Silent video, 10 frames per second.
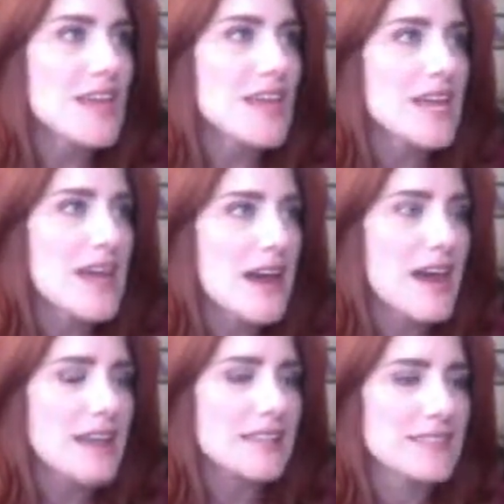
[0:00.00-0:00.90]

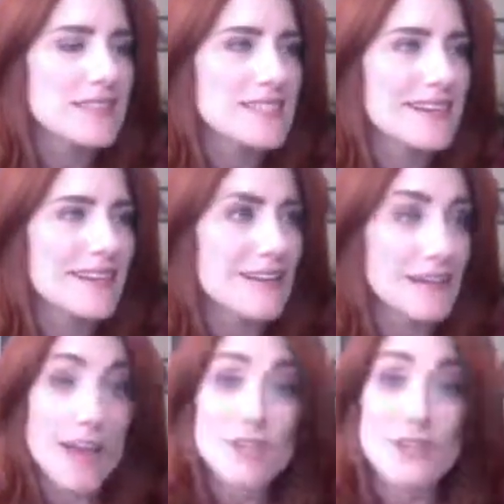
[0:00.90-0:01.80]
And a
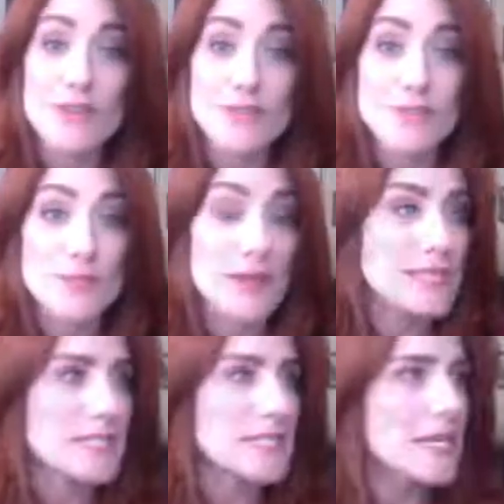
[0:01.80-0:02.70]
lot of you had
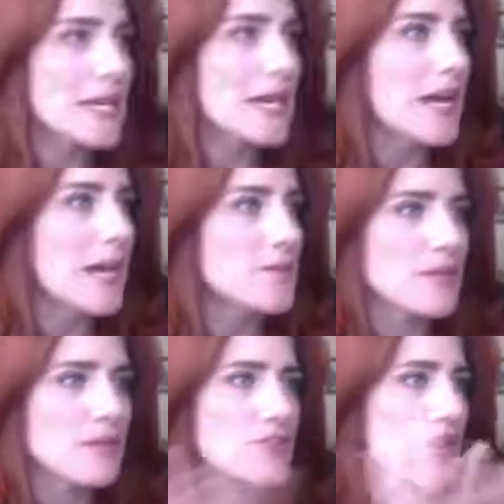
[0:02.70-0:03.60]
responded. So I
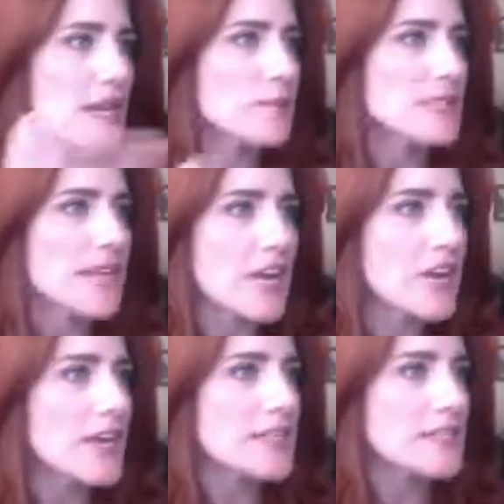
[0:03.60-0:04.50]
love James
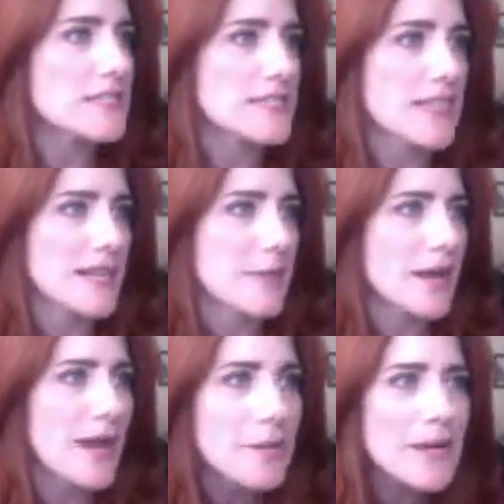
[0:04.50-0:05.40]
Garrett is setting up a
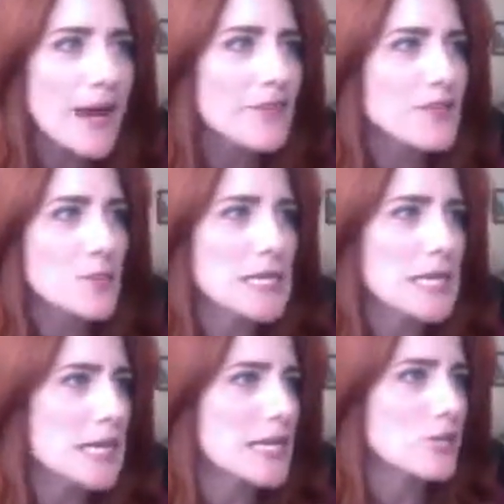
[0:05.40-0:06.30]
Comic-Con this
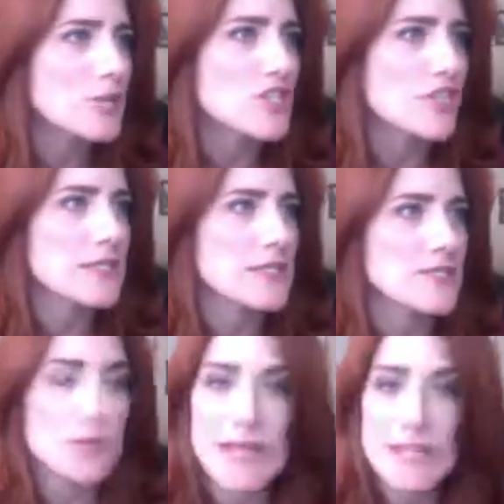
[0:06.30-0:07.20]
weekend, which funds his
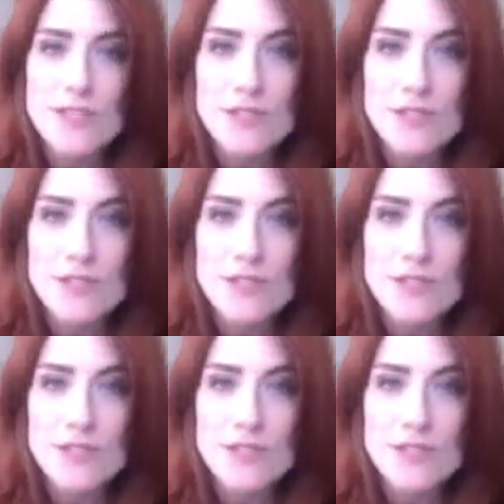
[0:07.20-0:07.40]
plans for his